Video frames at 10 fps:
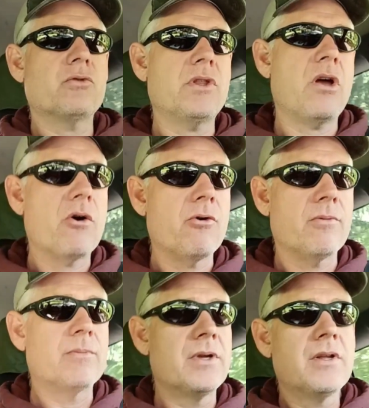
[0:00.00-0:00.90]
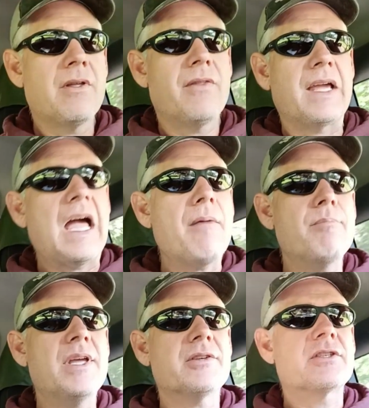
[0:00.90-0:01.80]
with the home that got
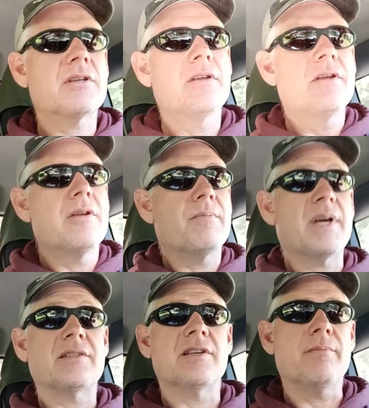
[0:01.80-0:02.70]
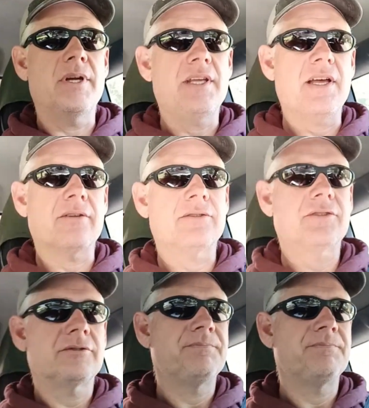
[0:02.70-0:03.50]
missed by somebody else.